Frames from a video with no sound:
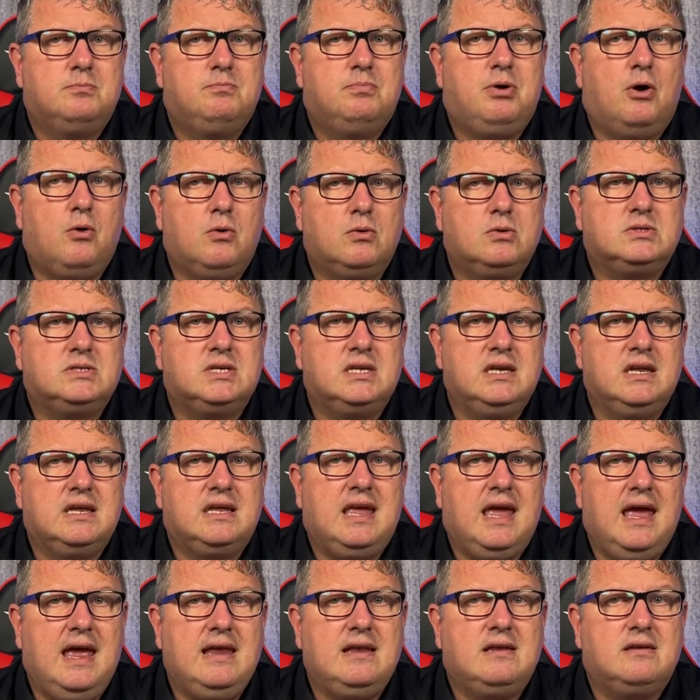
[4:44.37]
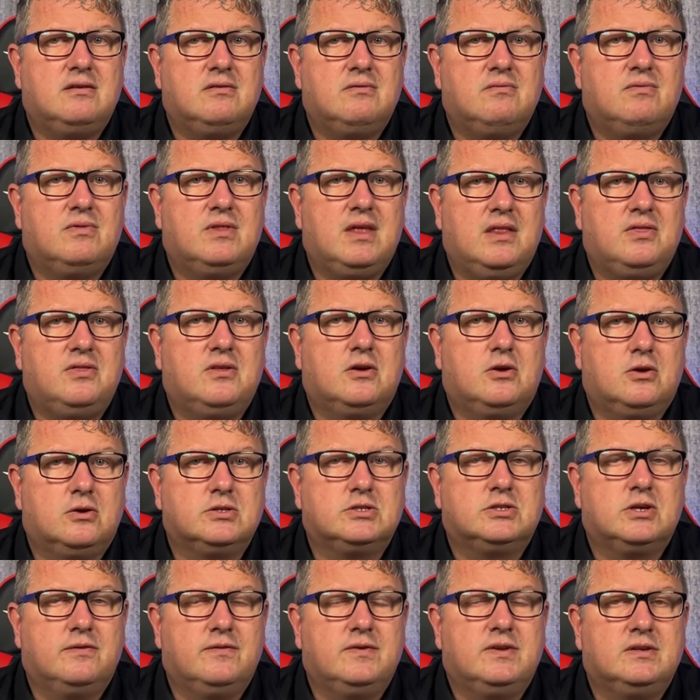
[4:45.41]
Polls indicate that the
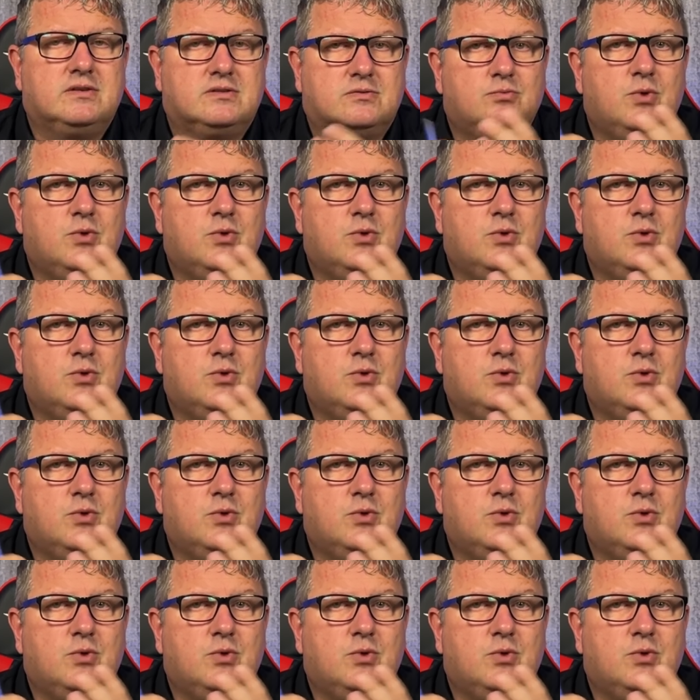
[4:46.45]
Conservatives